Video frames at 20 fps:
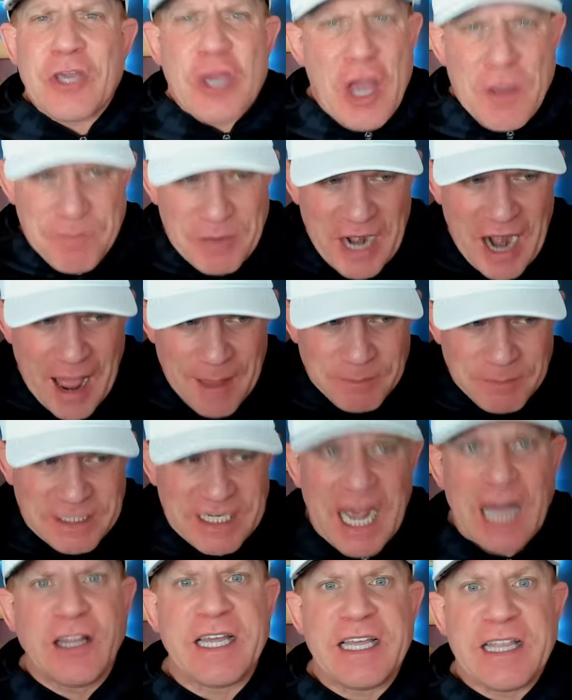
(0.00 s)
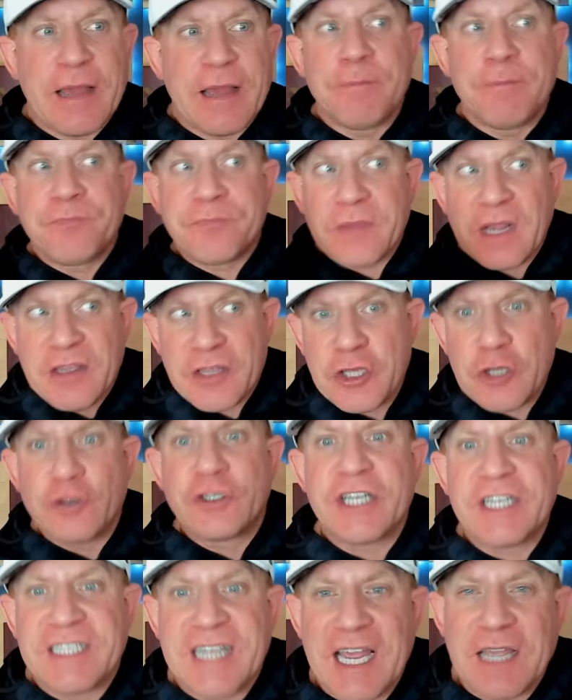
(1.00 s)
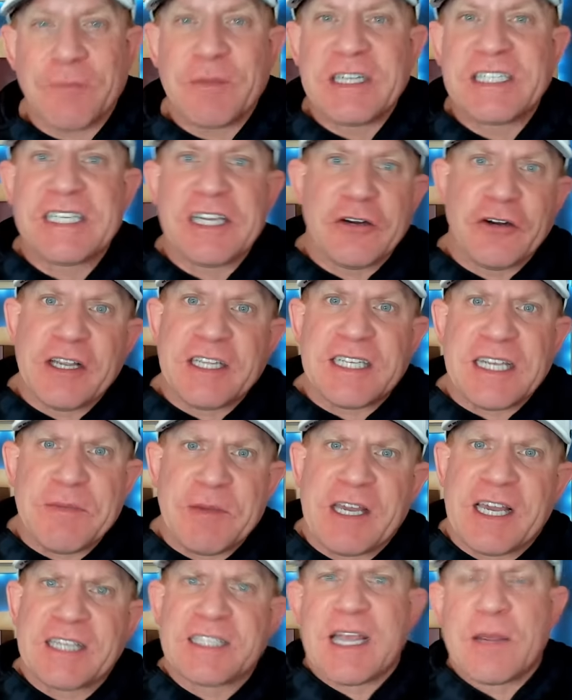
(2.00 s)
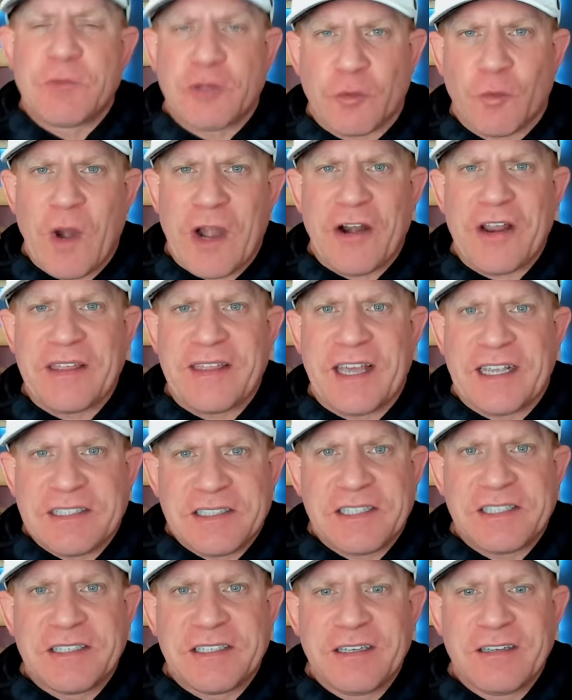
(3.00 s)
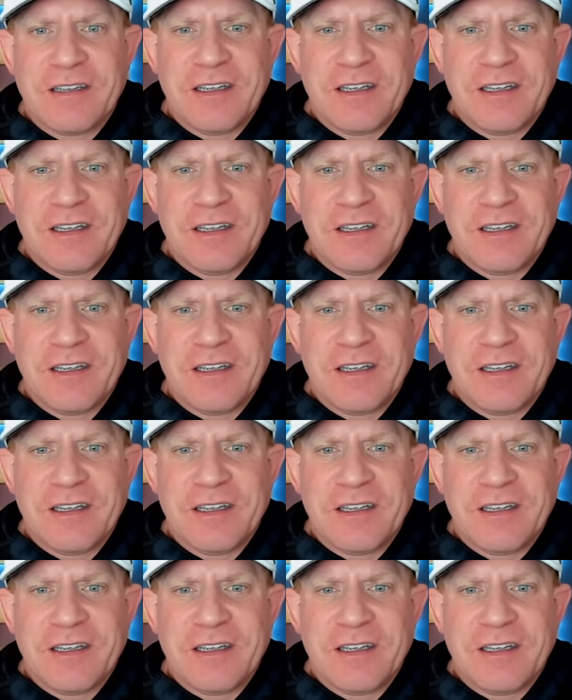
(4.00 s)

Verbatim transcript: but I'm telling them, you should take me seriously because I'm wearing this.